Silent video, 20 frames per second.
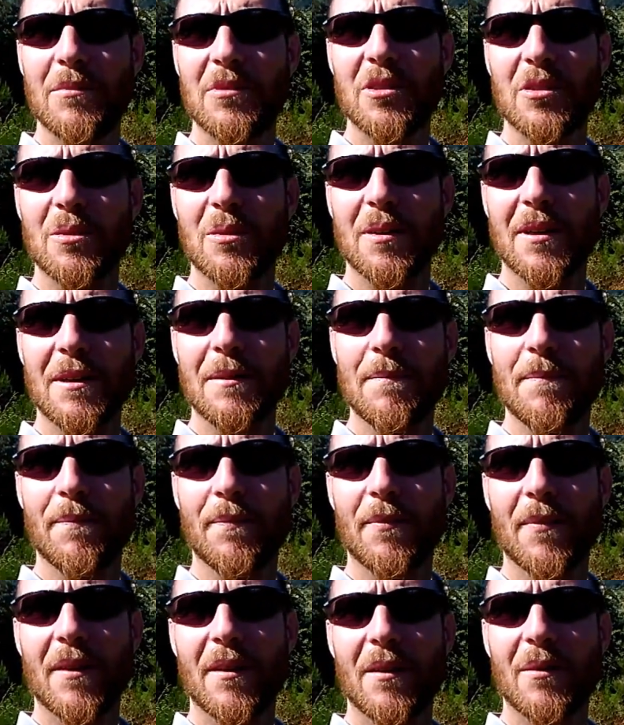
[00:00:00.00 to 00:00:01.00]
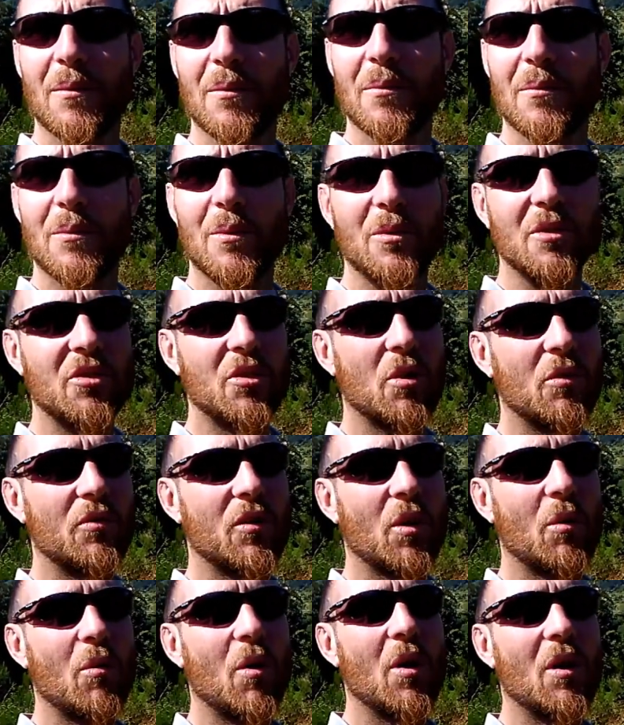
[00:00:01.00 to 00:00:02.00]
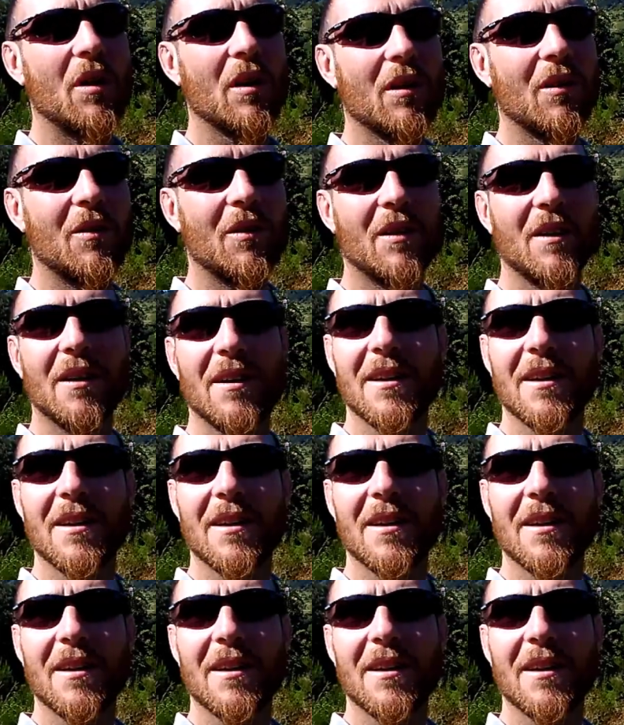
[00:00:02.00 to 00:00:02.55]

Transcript: So we'll just go for a walk along,